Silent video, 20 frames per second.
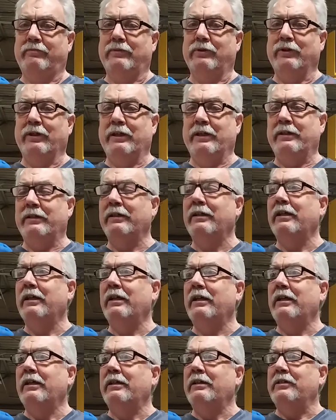Okay,
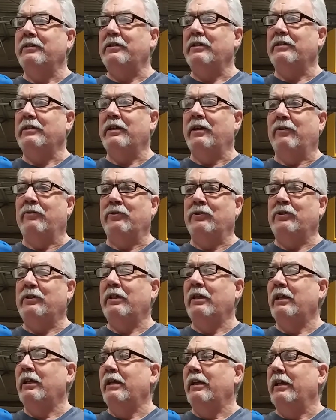6 hours,
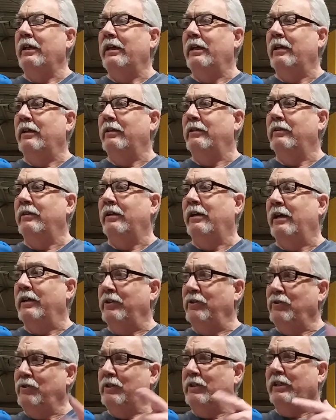and I
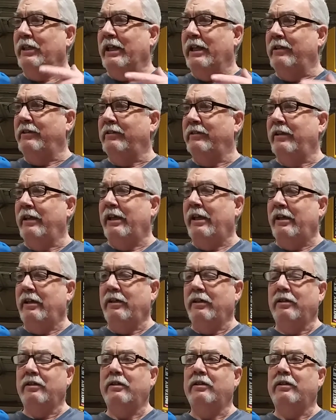use it again today.